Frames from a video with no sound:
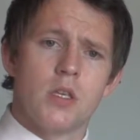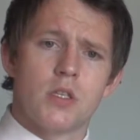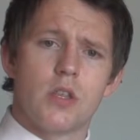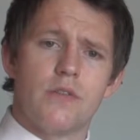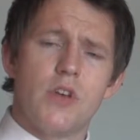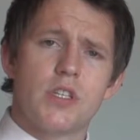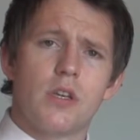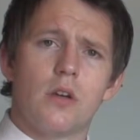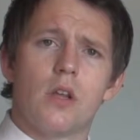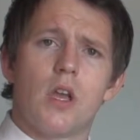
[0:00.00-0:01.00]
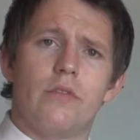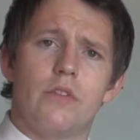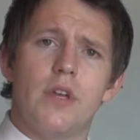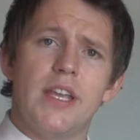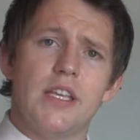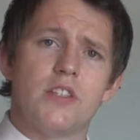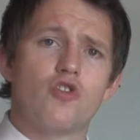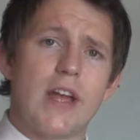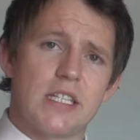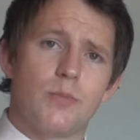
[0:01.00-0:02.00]
So the first thing I'm going to cover is
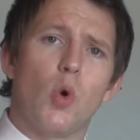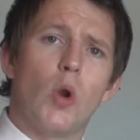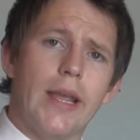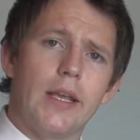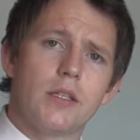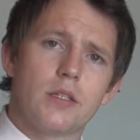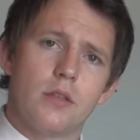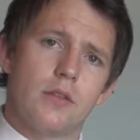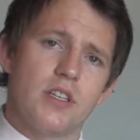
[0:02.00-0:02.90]
transport links.